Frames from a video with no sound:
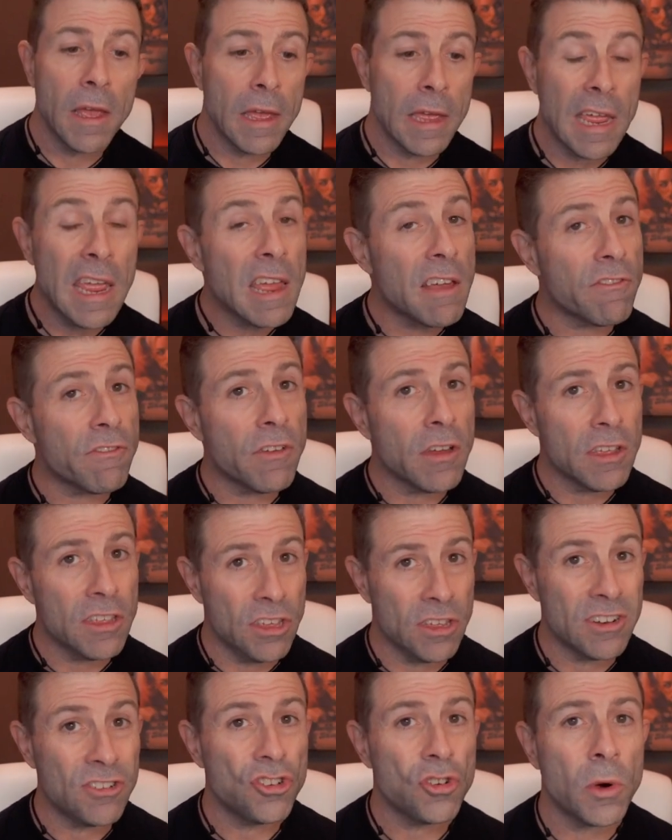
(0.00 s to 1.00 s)
if
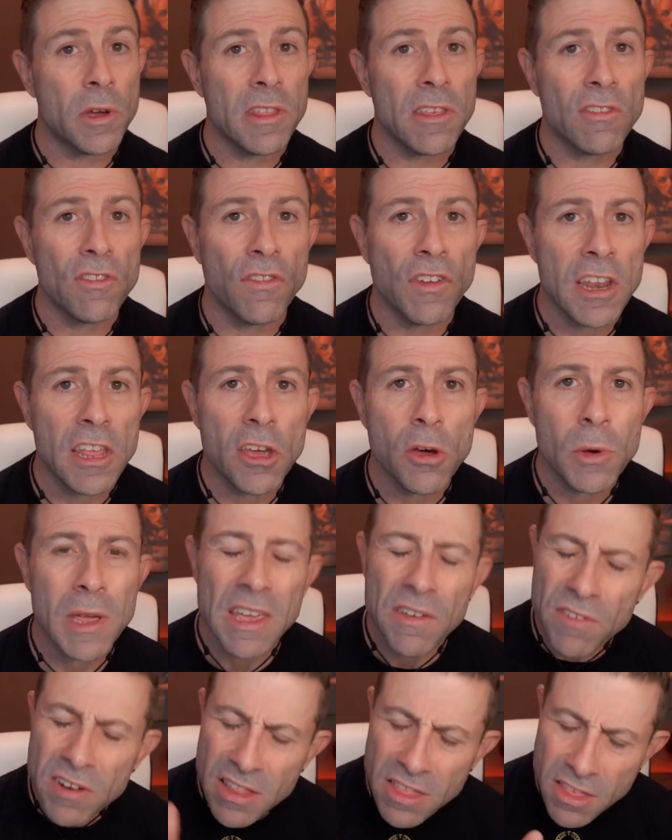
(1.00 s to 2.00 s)
you enjoy this video,
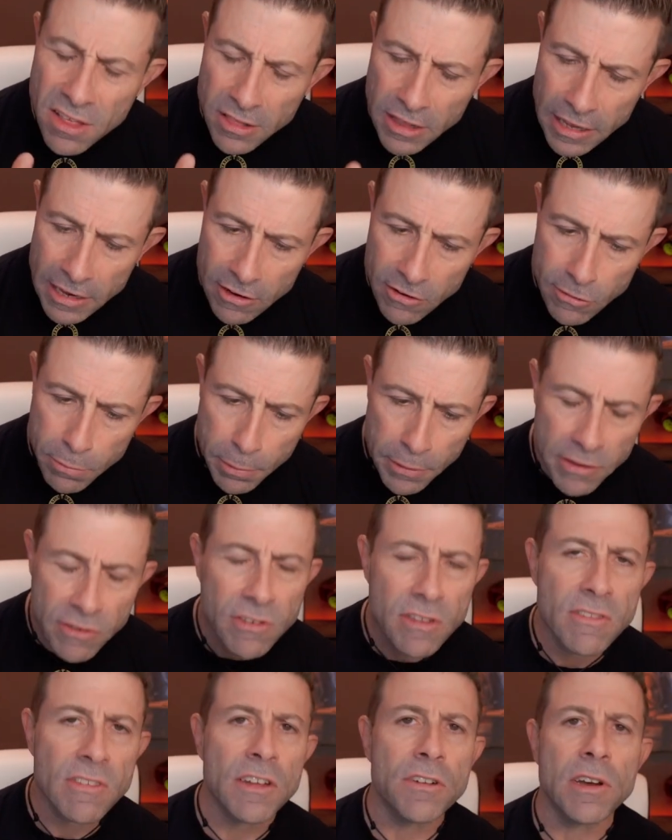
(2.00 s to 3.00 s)
even in the least, please
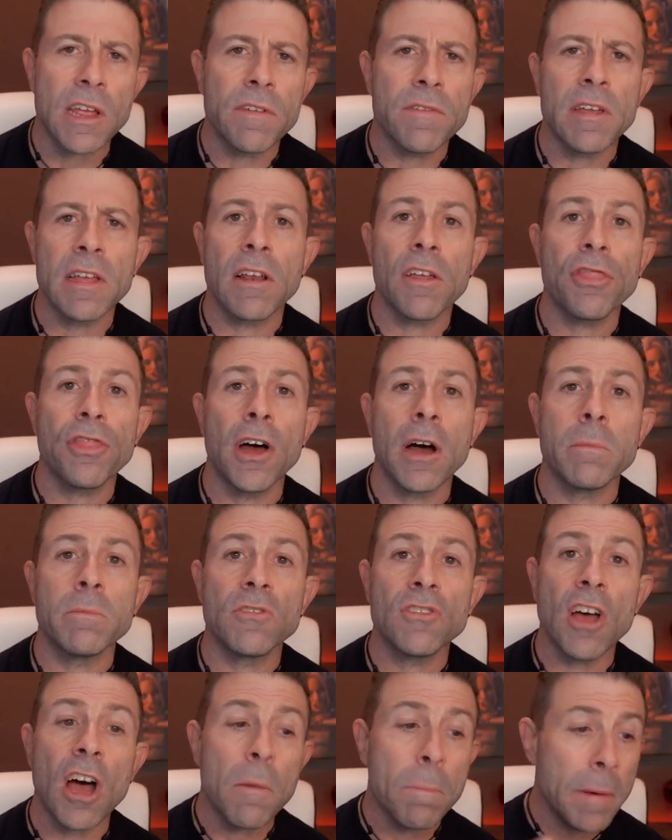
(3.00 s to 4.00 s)
consider giving it a
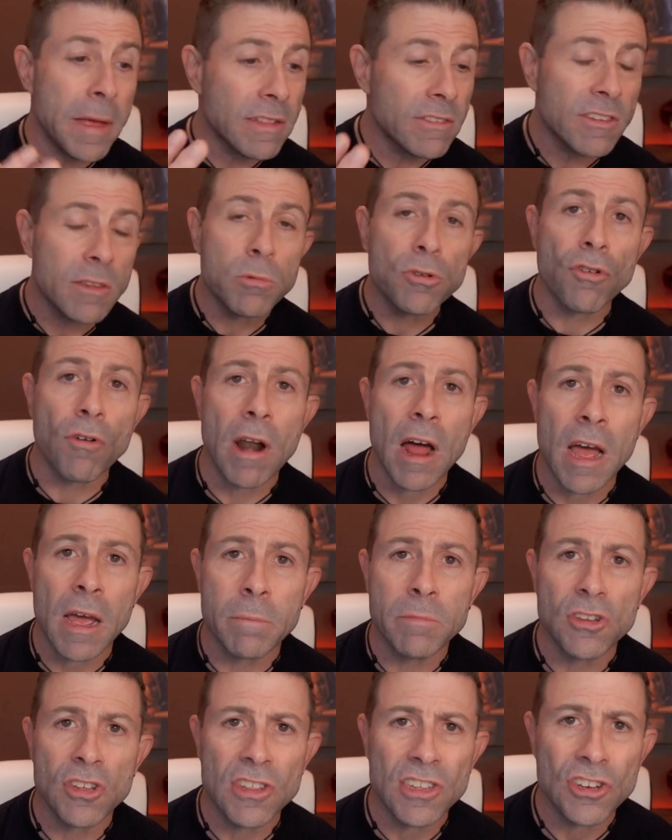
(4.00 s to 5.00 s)
thumbs up and
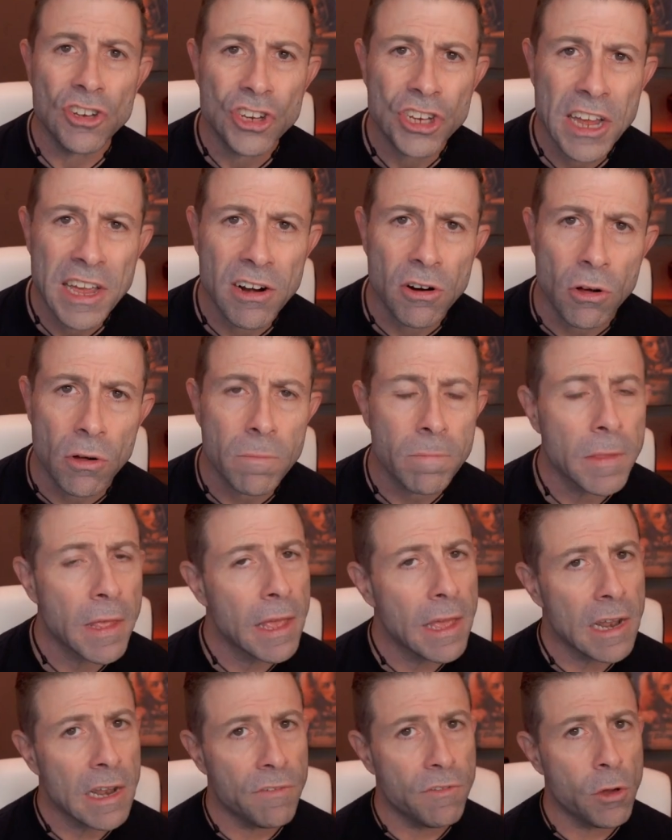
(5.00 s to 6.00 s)
subscribe to the channel.
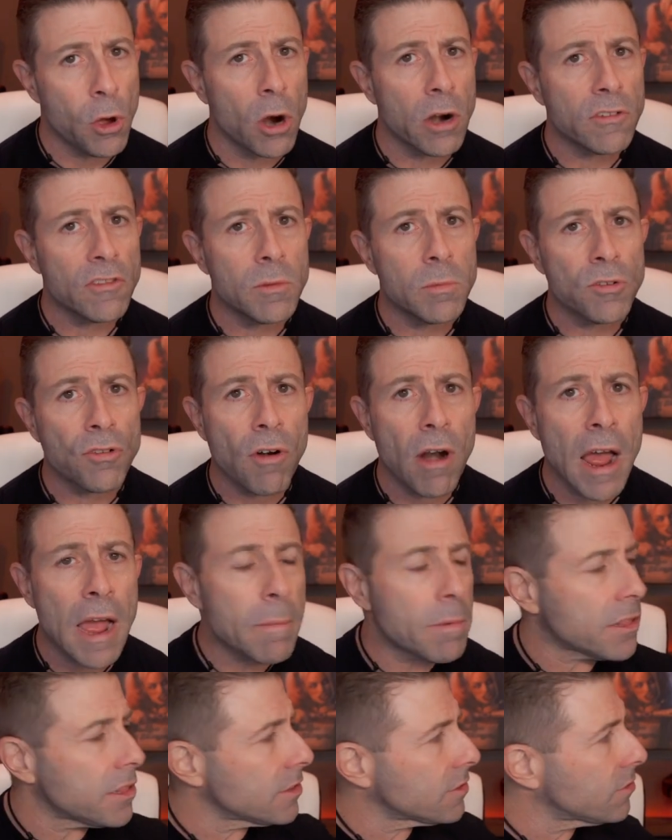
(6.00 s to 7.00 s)
And if you are
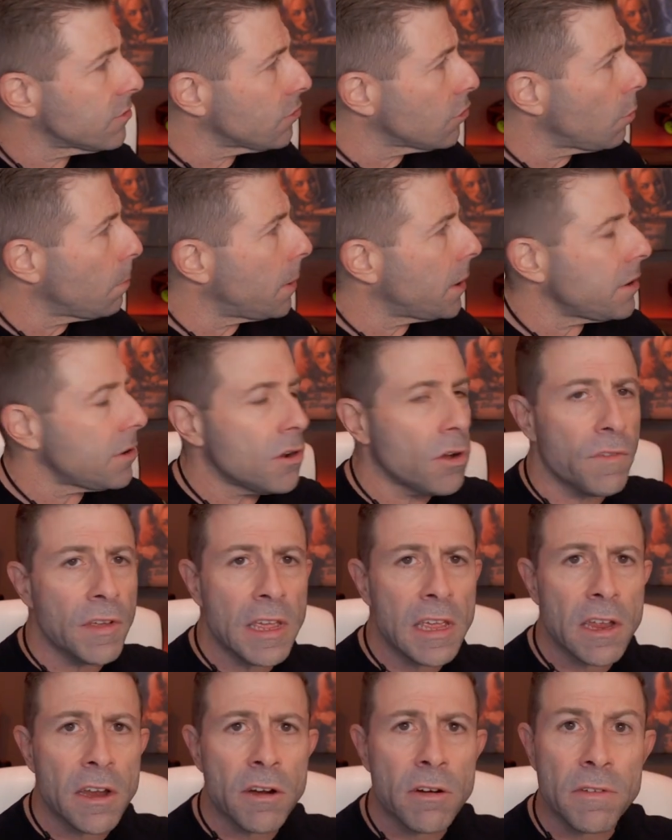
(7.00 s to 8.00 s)
subscribed, click this little button over
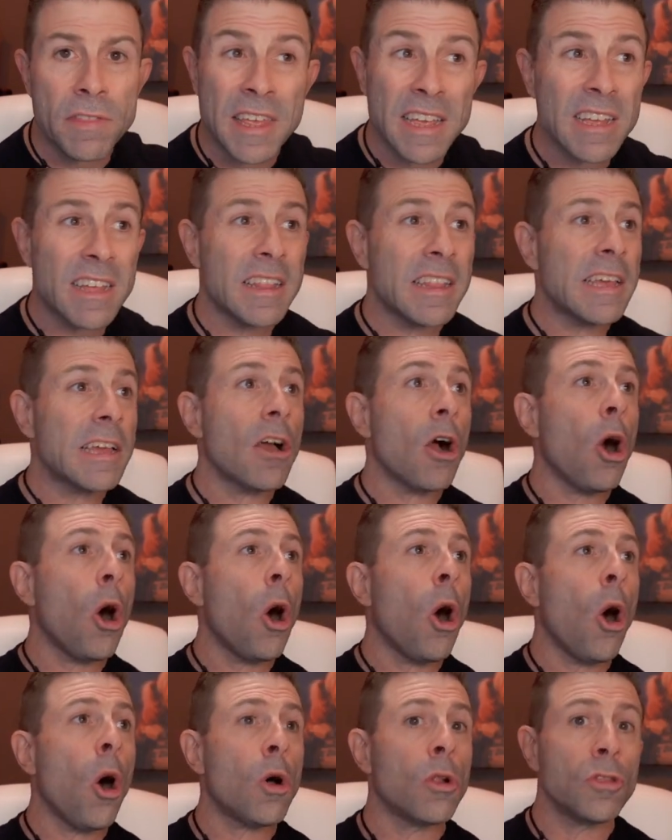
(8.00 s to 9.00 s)
here and then click
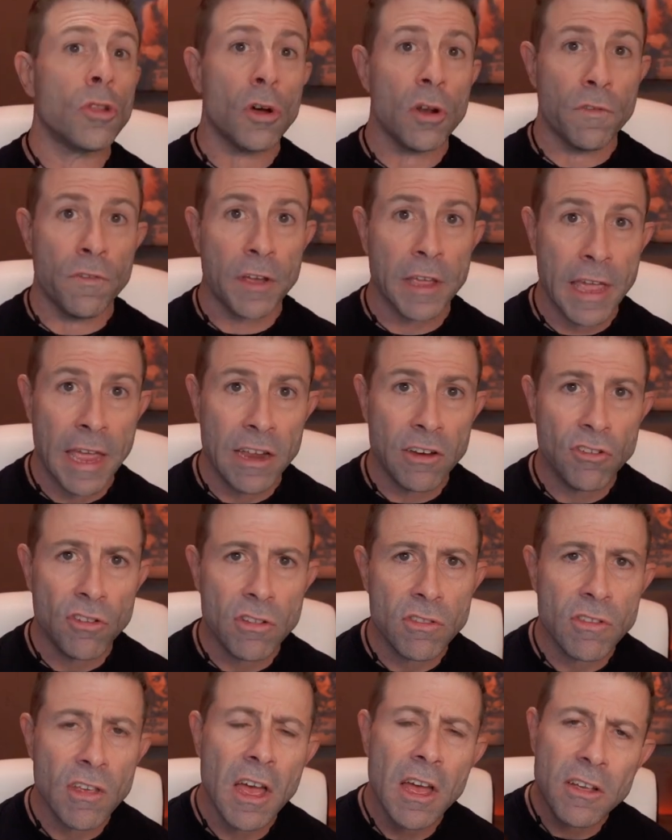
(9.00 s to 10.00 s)
all
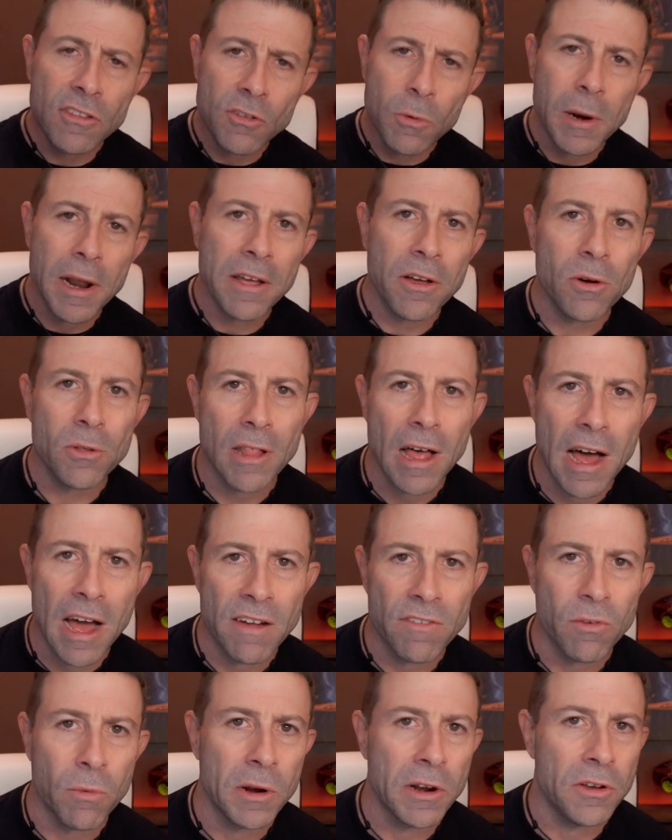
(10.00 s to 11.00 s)
notifications. So when I go
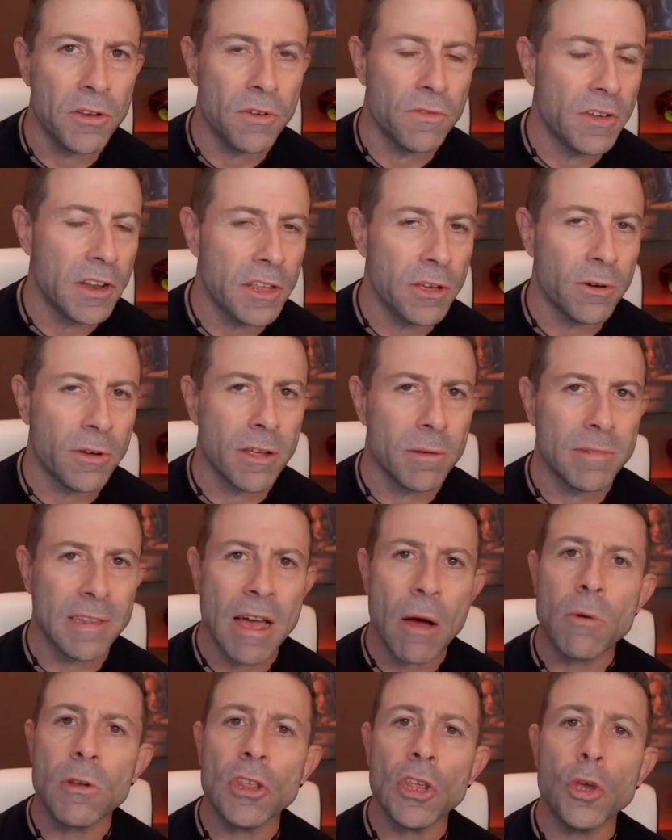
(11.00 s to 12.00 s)
live or when a new video comes
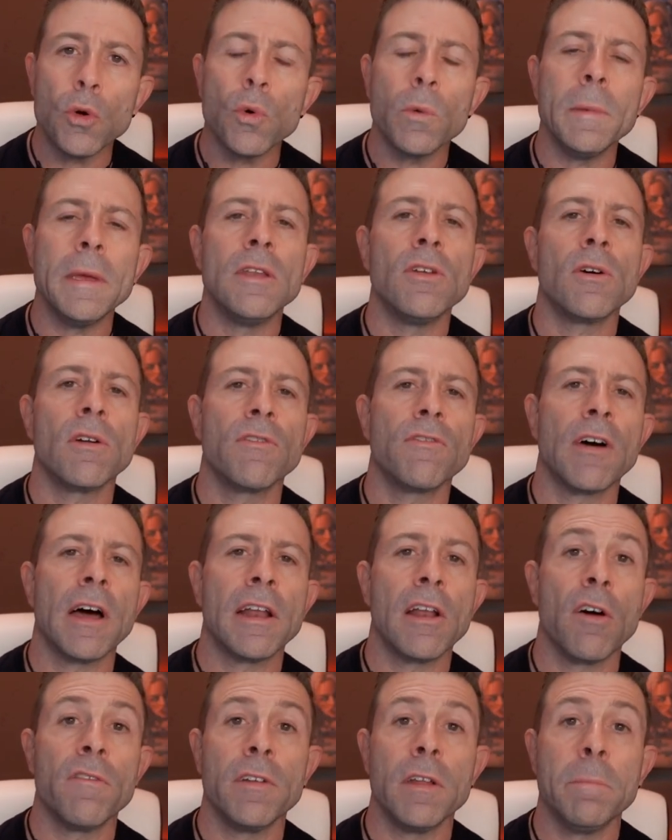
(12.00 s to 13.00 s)
out, you will be
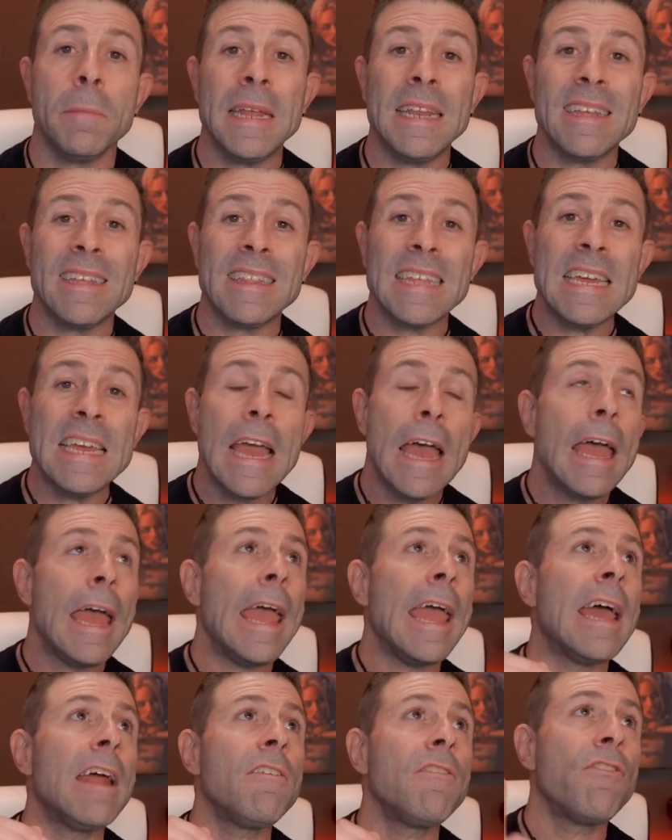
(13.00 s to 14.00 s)
notified of it immediately.
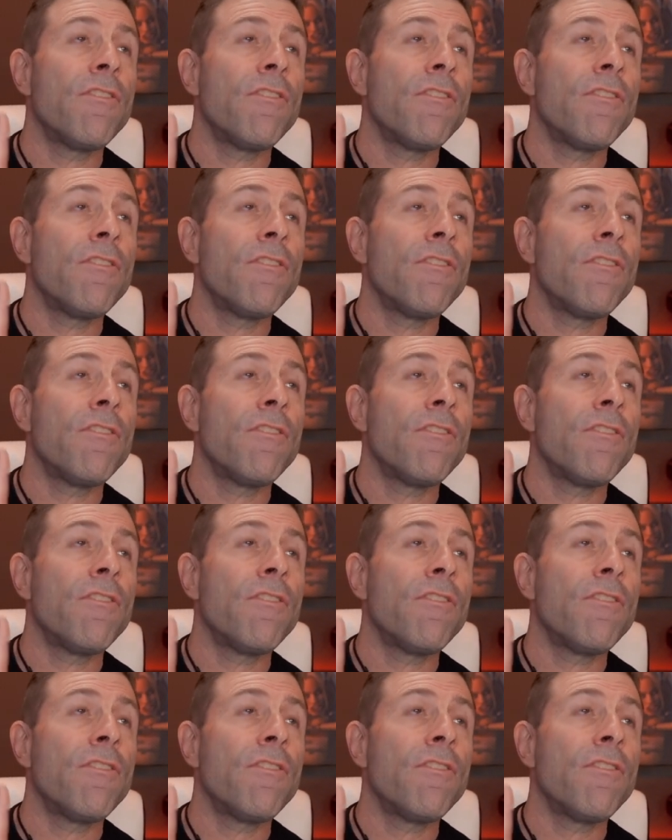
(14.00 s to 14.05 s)
And